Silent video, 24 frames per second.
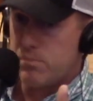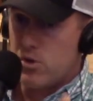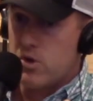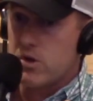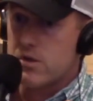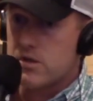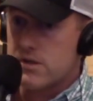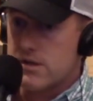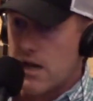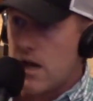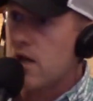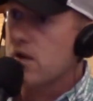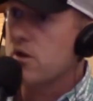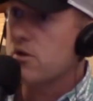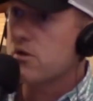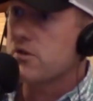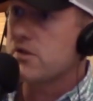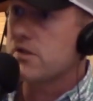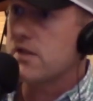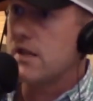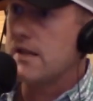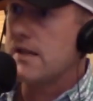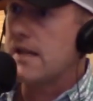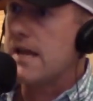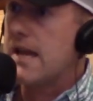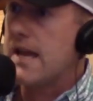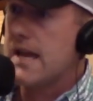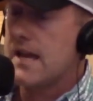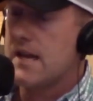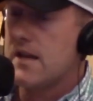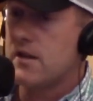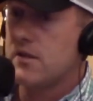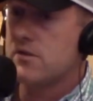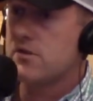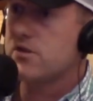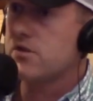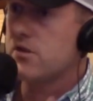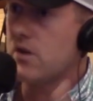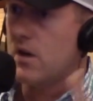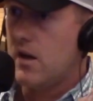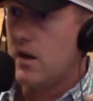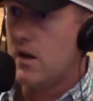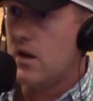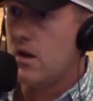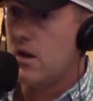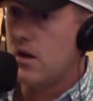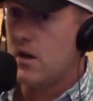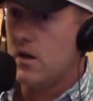dollars in the hands
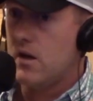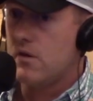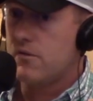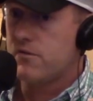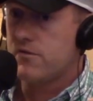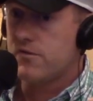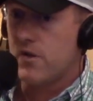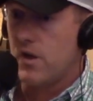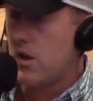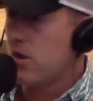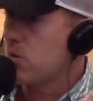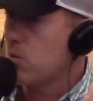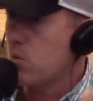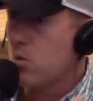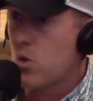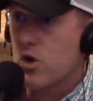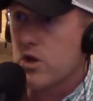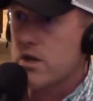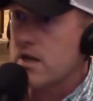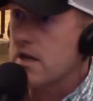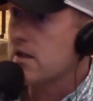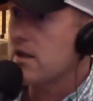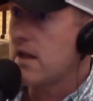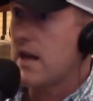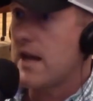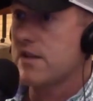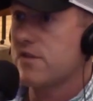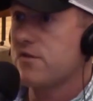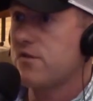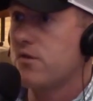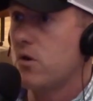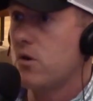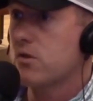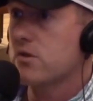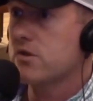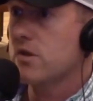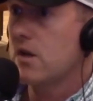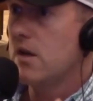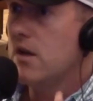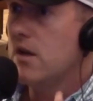of the working class folks,